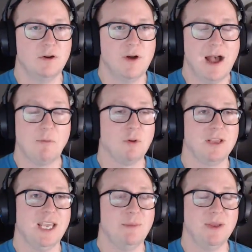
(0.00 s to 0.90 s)

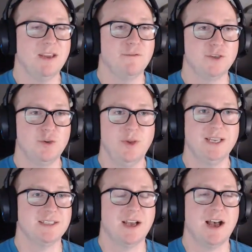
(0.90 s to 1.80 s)
only keeping it for 2
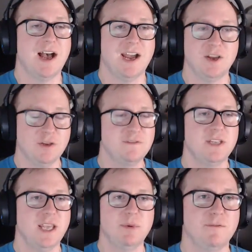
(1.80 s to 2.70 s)
weeks. I
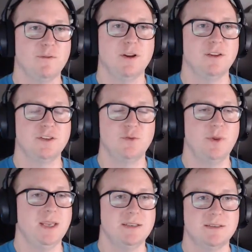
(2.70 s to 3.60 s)
could keep another 2
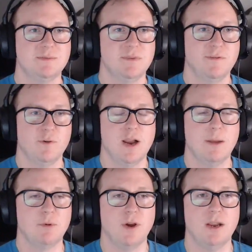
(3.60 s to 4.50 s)
weeks before I
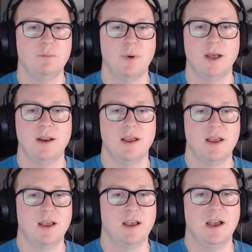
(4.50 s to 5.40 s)
upgrade, but
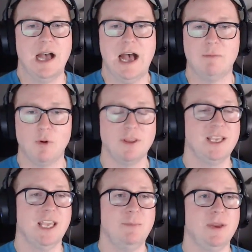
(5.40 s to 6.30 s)
I'm only
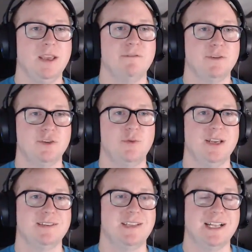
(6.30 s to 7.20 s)
keeping it for 2
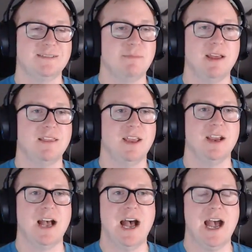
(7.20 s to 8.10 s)
weeks. That's my thing.
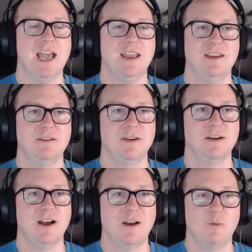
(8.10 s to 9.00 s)
I
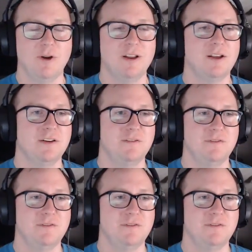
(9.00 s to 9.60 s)
want to.